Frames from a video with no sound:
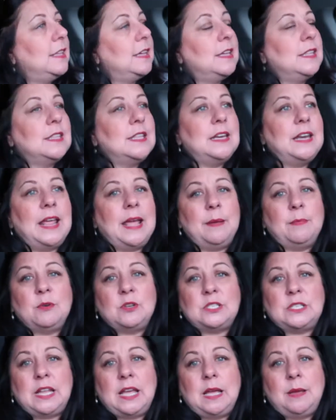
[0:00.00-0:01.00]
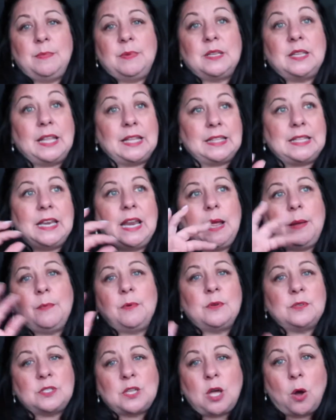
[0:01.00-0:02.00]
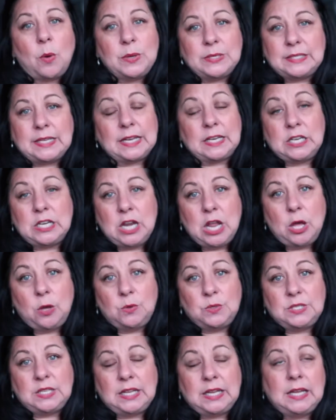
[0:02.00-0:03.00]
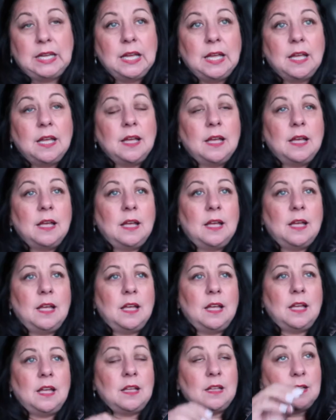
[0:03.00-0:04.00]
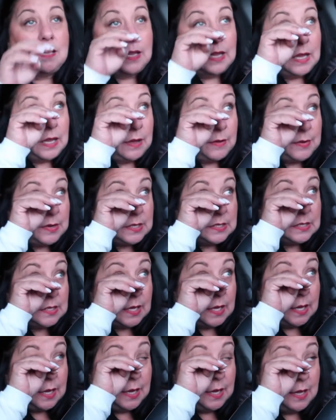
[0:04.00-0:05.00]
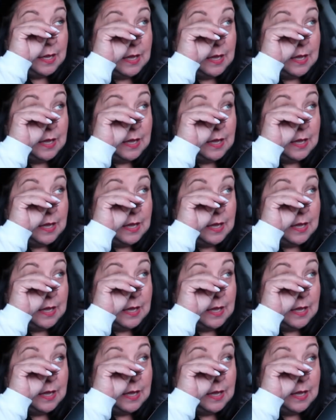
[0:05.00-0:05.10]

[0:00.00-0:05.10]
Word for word: think of the neighbor's name, but like the neighbor was always like nosy. Uh, I want to say